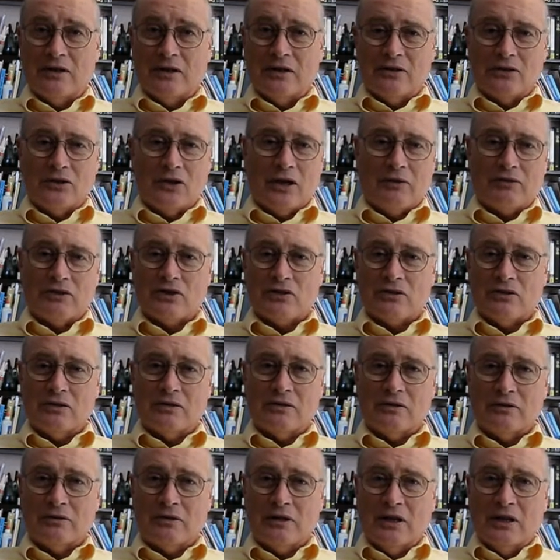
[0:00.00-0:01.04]
You have a
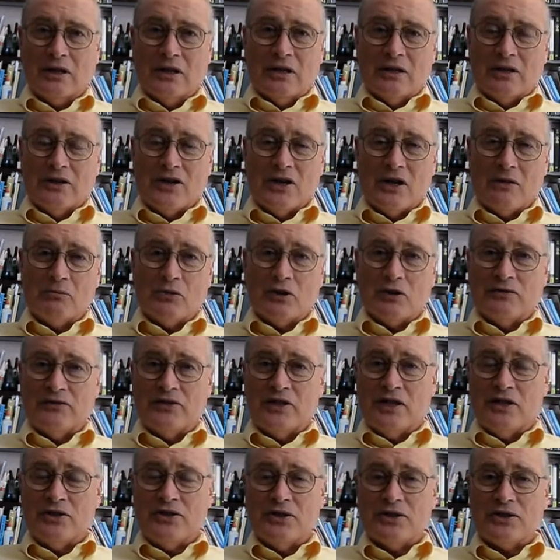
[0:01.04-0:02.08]
certain number of
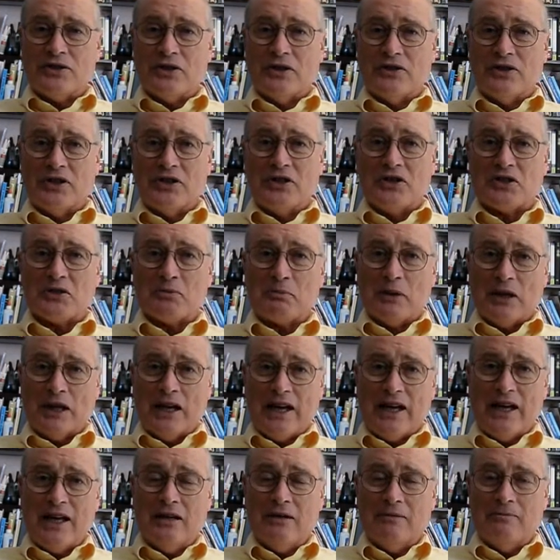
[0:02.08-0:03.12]
digits in the
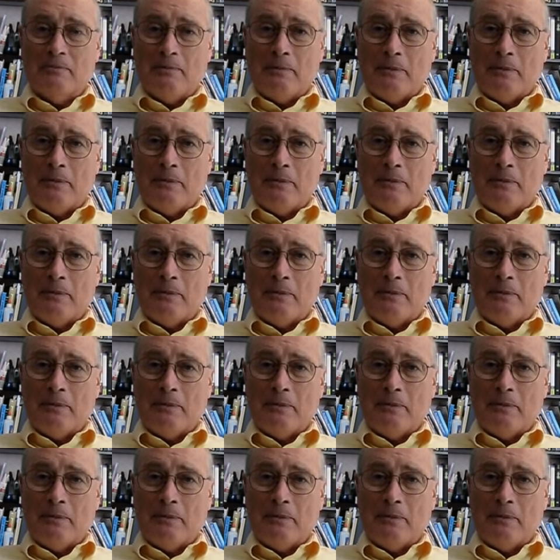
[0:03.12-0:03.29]
display,